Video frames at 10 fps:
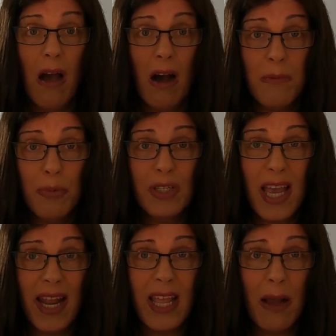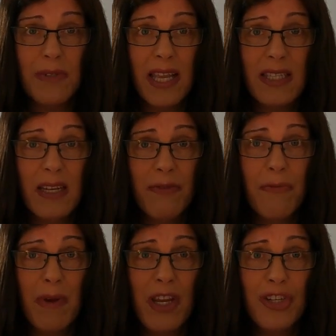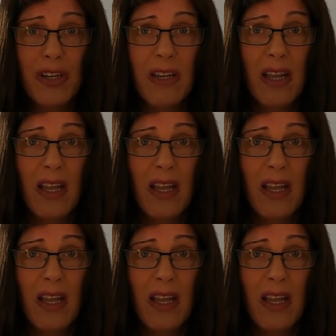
I'll put any updated information